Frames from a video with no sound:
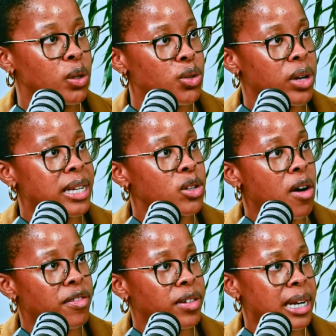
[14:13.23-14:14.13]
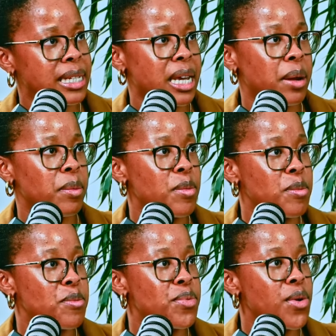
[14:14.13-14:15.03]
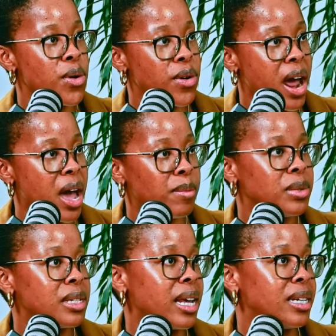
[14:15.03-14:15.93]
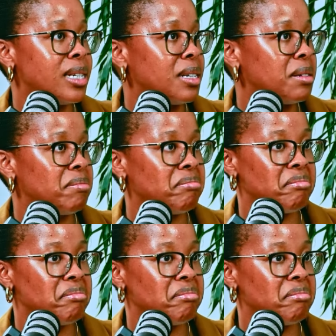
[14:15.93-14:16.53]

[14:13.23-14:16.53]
Do you guys offer, let's say, programs that